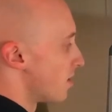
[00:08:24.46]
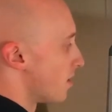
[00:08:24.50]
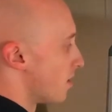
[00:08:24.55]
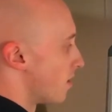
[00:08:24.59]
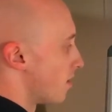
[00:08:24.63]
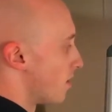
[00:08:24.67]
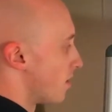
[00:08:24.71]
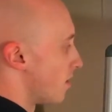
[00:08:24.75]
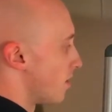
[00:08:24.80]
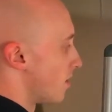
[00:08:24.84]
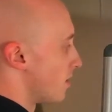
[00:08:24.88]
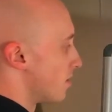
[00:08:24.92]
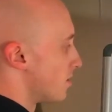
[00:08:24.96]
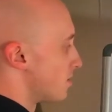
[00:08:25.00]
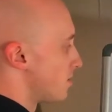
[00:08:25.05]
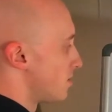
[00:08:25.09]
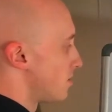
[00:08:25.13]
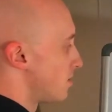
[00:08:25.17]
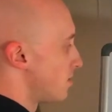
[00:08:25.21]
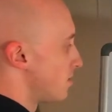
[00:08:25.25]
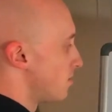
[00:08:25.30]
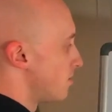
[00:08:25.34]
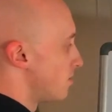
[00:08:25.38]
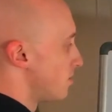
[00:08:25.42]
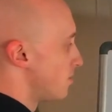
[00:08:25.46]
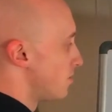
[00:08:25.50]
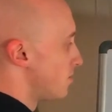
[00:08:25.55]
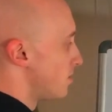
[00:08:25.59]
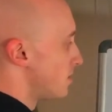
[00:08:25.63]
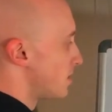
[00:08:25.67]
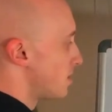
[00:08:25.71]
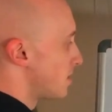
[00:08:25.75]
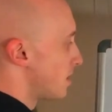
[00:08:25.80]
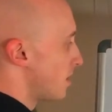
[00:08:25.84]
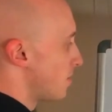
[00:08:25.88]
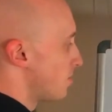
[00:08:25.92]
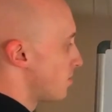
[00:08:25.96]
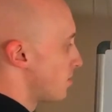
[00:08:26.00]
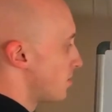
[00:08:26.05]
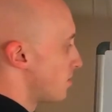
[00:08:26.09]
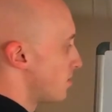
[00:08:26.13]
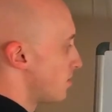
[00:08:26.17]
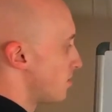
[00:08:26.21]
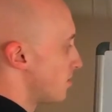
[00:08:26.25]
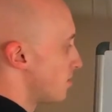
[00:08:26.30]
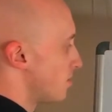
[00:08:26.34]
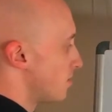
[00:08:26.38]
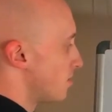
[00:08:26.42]
are 2
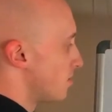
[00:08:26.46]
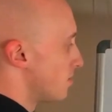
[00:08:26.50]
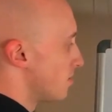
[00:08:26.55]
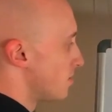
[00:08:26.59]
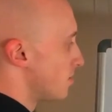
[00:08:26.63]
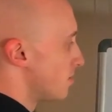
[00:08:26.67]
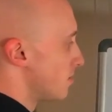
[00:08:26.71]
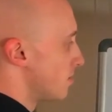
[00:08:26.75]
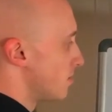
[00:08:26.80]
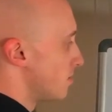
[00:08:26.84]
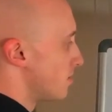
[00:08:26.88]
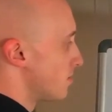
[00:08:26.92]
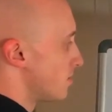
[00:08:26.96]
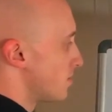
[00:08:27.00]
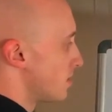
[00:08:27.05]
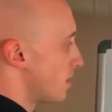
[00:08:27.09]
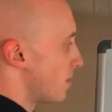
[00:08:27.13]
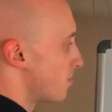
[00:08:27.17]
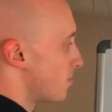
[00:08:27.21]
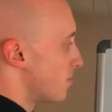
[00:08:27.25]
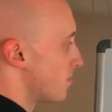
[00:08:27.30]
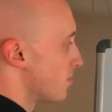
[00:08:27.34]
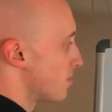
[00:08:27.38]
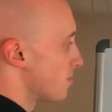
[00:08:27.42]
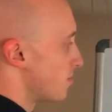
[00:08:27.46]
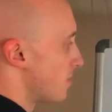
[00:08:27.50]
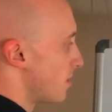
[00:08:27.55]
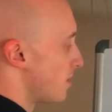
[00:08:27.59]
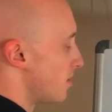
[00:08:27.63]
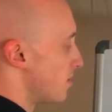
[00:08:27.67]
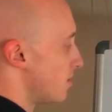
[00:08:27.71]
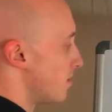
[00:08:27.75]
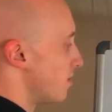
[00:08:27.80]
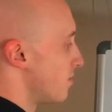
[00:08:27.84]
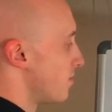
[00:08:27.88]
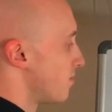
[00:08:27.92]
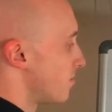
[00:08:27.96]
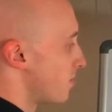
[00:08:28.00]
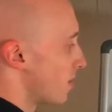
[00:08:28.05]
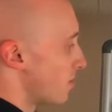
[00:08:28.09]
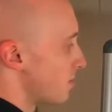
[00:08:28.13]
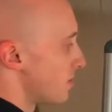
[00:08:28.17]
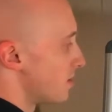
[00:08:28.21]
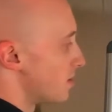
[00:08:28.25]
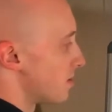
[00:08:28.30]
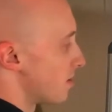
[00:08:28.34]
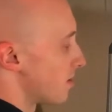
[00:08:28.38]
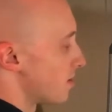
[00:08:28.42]
temples made of
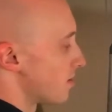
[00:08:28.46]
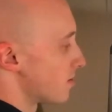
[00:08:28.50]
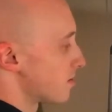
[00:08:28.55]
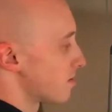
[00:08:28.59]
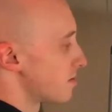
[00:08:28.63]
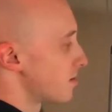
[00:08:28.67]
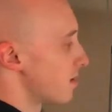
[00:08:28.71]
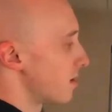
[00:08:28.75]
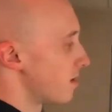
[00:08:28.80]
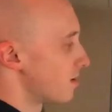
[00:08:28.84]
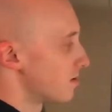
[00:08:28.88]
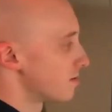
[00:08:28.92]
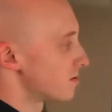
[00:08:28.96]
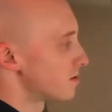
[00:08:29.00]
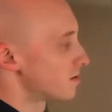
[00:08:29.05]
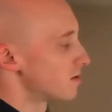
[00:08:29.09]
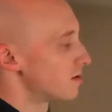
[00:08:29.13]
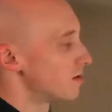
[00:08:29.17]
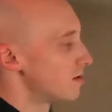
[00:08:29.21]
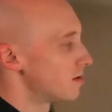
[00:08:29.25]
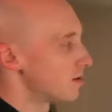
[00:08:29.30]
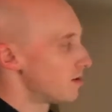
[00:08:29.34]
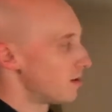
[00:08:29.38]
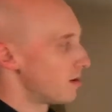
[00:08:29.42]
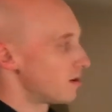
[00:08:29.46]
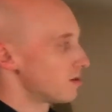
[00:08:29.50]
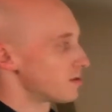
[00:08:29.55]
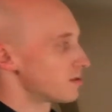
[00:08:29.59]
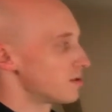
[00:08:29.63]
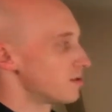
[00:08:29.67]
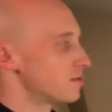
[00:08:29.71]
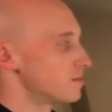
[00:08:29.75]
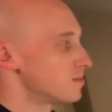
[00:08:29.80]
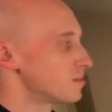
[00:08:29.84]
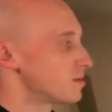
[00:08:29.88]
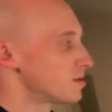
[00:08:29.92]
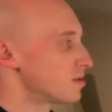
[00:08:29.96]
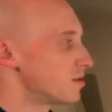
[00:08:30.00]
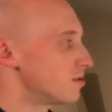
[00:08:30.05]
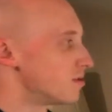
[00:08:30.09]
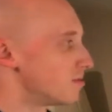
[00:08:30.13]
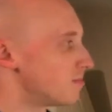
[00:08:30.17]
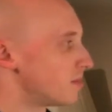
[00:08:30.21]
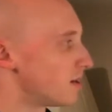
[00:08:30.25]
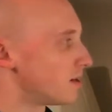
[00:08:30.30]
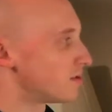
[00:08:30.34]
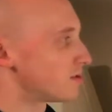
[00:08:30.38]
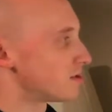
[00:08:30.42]
puppy dogs' tails also. So
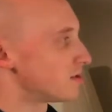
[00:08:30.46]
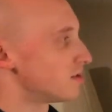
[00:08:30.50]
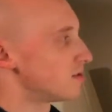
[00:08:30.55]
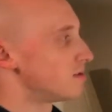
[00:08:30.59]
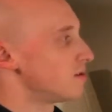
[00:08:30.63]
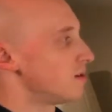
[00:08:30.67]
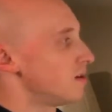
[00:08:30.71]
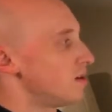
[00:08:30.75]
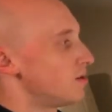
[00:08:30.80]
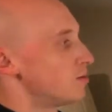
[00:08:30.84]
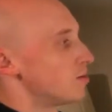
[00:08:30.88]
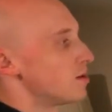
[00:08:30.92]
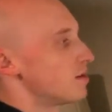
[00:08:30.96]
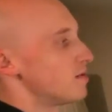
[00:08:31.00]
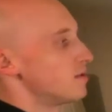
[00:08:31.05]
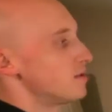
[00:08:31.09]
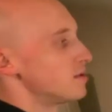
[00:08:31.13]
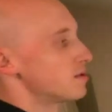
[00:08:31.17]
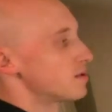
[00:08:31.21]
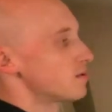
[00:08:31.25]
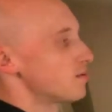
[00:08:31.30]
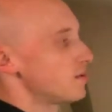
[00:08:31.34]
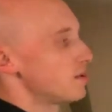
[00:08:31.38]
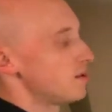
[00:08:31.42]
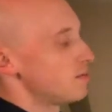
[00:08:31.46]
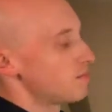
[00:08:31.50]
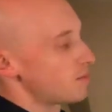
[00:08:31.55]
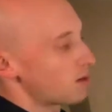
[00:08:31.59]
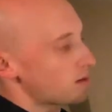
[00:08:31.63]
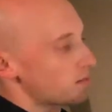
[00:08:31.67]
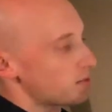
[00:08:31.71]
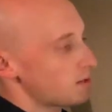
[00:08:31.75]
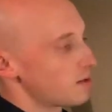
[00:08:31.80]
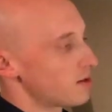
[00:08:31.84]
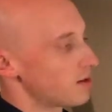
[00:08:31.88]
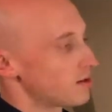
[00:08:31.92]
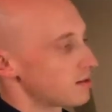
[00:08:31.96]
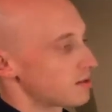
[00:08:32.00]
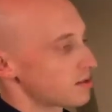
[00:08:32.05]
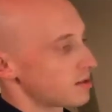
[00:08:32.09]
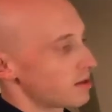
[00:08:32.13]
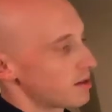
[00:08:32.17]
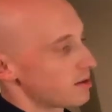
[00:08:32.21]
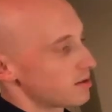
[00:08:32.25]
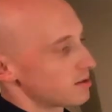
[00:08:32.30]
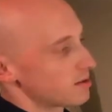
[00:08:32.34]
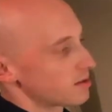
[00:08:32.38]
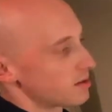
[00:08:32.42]
imagine we have these 3 puppy dog's
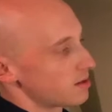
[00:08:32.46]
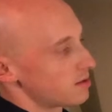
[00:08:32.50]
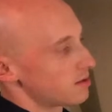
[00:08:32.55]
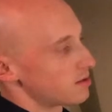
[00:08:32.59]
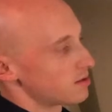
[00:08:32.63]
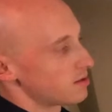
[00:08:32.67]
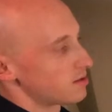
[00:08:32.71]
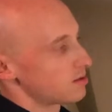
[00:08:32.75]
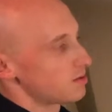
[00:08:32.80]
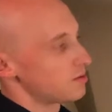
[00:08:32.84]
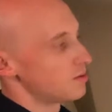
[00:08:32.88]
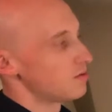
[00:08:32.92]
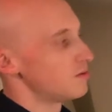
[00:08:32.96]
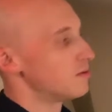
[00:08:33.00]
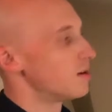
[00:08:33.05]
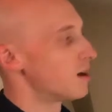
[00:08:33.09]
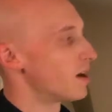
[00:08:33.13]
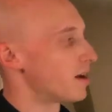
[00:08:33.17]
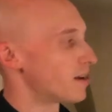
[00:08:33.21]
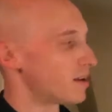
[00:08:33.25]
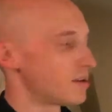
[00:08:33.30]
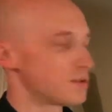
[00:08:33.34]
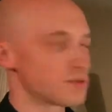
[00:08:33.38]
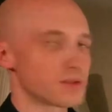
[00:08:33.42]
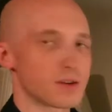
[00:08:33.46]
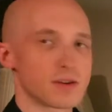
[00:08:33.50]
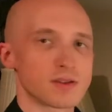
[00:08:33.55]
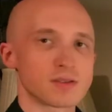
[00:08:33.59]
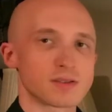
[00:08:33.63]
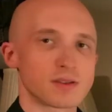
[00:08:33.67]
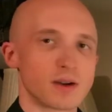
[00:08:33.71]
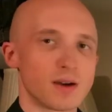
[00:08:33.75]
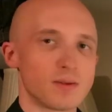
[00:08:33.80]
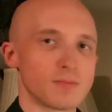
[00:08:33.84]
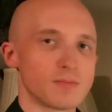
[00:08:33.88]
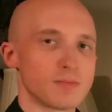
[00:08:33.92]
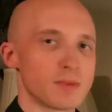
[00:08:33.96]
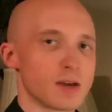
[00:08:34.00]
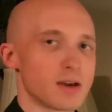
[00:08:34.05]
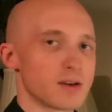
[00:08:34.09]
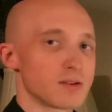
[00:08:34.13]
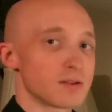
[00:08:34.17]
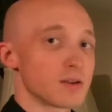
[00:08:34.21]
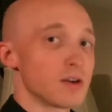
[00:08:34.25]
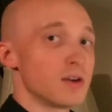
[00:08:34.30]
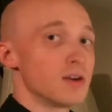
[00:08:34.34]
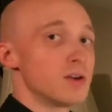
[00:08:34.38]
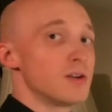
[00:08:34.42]
tails and the 2 hiking trails up
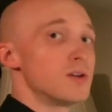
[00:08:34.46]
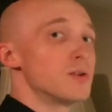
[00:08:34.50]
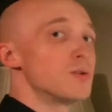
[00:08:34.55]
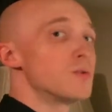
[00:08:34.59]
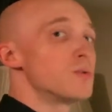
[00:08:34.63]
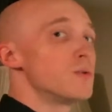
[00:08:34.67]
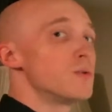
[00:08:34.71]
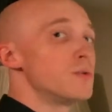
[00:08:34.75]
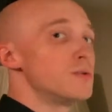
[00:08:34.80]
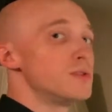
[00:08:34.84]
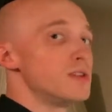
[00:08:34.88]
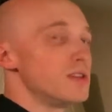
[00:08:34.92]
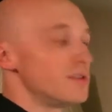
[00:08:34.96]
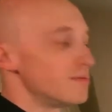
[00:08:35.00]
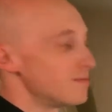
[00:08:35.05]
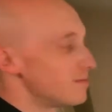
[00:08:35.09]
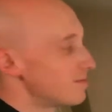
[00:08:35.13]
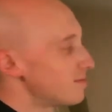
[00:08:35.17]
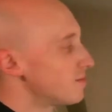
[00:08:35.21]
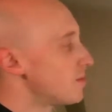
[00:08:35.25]
Mount Fuji.